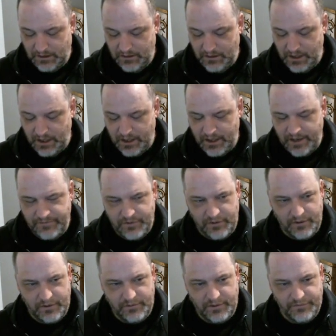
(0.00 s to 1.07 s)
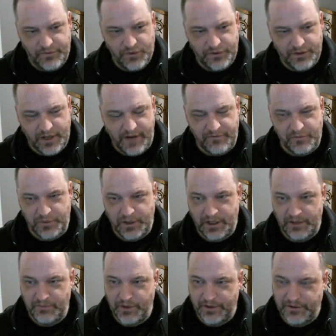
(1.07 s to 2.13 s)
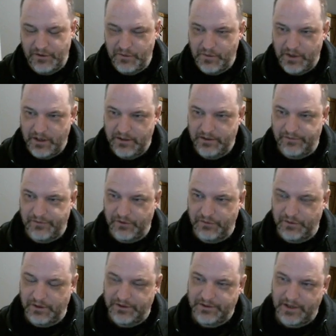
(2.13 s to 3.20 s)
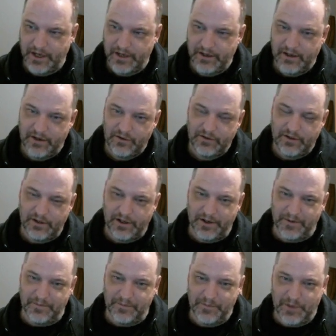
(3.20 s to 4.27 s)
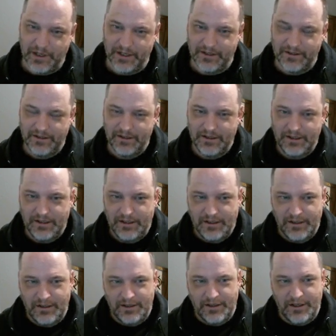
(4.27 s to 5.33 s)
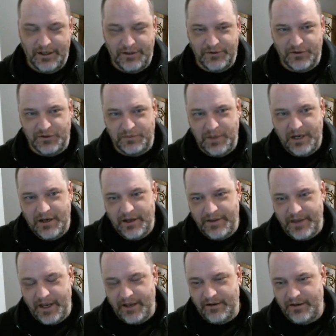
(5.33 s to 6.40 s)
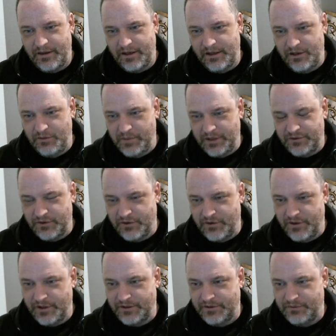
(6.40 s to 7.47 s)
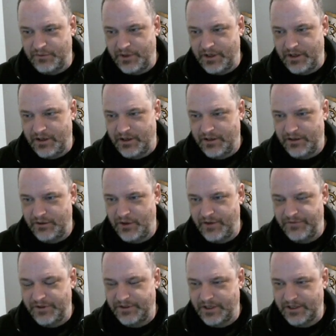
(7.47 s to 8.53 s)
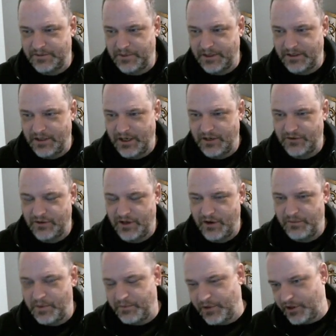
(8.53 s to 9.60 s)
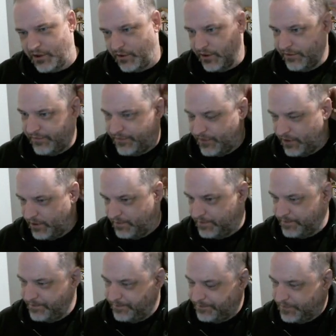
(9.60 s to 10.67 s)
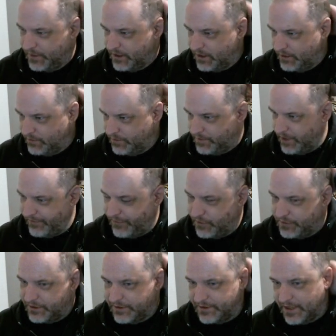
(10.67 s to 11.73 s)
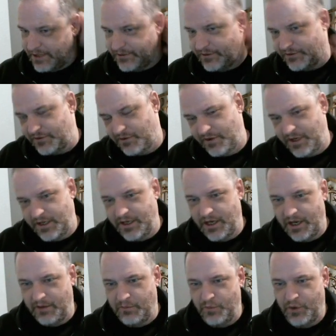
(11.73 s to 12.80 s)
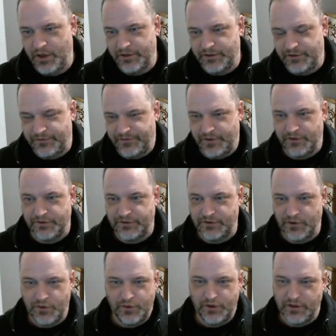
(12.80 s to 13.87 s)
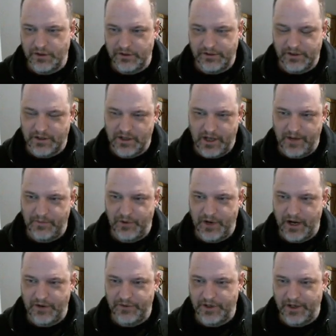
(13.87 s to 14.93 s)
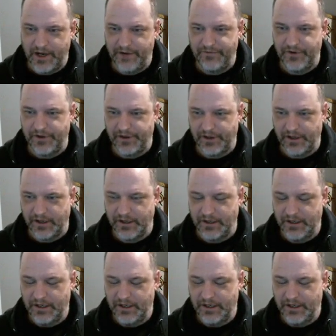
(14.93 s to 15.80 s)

Yeah, and I unfortunately haven't played Breath of the Wild. I feel really sad now. But to speak on that thing that you mentioned, Chris, where you have this expectation, I remember going from my first Assassin's Creed game where it just felt so good to climb around on everything,